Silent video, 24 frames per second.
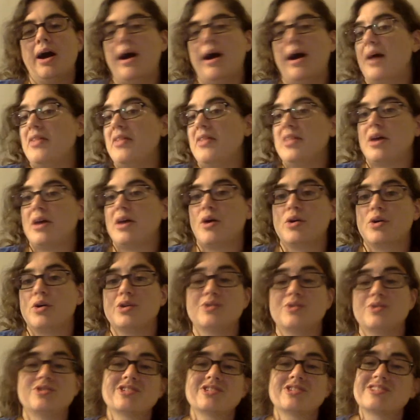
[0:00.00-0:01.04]
And they all
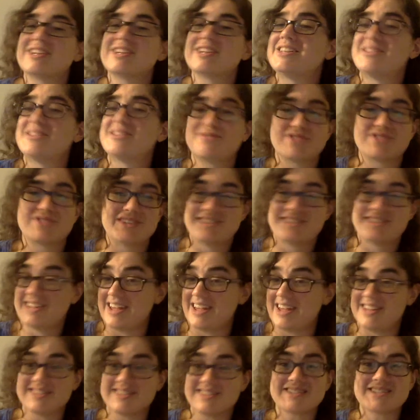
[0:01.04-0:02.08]
use just a different
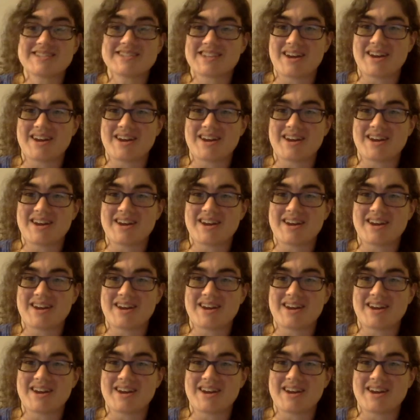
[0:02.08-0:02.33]
tense